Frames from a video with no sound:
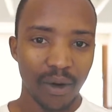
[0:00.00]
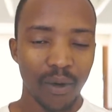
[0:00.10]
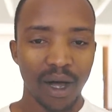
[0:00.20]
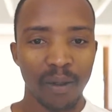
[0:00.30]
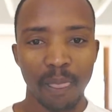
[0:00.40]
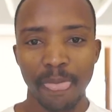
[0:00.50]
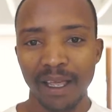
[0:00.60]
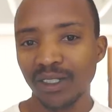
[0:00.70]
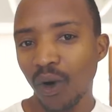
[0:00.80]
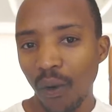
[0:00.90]
Well,
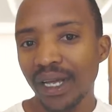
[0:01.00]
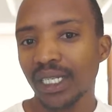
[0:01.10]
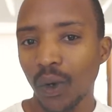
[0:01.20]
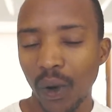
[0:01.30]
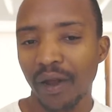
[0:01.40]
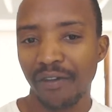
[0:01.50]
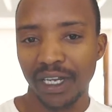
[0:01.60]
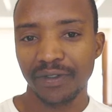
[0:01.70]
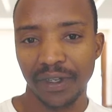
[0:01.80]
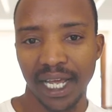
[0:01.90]
there's always a quick
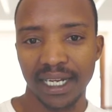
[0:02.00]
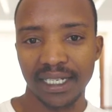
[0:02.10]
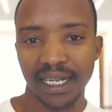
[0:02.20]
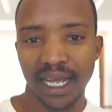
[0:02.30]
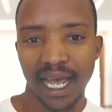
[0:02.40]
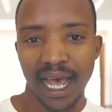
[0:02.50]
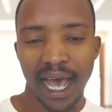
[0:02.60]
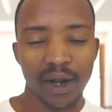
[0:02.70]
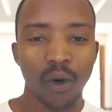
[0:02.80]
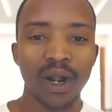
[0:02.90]
fix for that,
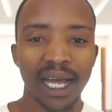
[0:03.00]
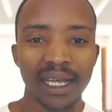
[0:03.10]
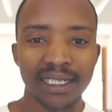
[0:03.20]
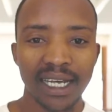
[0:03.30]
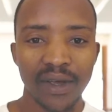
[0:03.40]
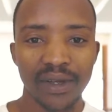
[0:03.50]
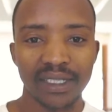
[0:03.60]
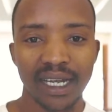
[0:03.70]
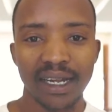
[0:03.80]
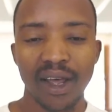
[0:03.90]
and all I can tell you is
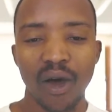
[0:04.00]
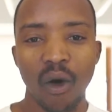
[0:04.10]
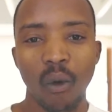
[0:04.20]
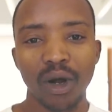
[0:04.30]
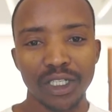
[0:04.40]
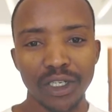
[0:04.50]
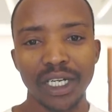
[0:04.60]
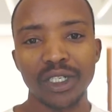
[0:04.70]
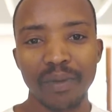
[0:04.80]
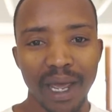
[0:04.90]
that what you
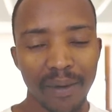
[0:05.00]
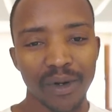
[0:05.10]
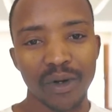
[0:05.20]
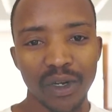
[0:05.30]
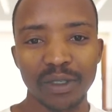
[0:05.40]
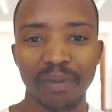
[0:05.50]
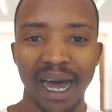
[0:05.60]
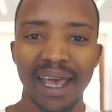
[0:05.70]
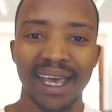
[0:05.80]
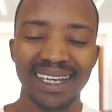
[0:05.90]
need to be able to do is
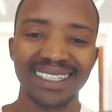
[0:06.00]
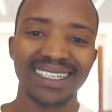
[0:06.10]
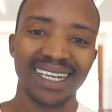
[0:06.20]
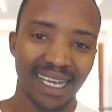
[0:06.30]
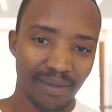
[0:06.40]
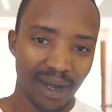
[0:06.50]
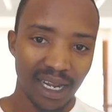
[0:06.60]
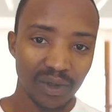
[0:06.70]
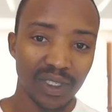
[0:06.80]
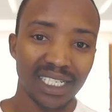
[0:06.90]
buy an STM
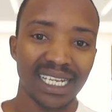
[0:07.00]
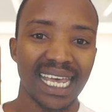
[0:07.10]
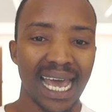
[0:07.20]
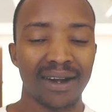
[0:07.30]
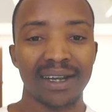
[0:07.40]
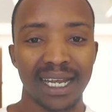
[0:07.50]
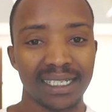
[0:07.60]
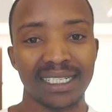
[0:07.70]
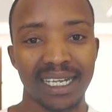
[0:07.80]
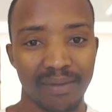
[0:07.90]
lens, which is a Canon
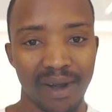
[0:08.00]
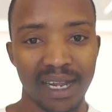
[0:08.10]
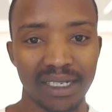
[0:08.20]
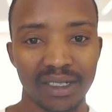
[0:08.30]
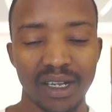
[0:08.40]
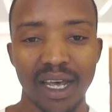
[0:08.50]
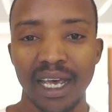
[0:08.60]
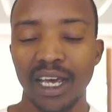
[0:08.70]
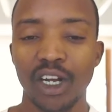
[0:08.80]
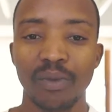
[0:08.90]
STM lens.
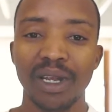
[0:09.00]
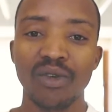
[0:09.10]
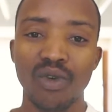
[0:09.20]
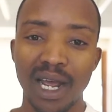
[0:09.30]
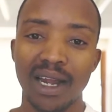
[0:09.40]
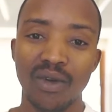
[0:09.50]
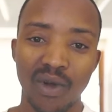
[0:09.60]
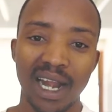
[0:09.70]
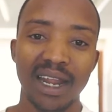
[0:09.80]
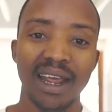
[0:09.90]
It'll be really,
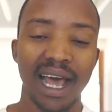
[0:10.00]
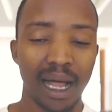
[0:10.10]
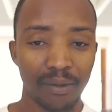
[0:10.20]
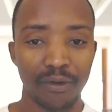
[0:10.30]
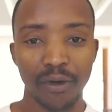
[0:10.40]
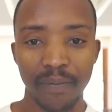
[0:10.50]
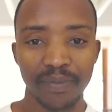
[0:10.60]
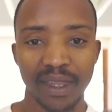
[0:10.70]
really helpful.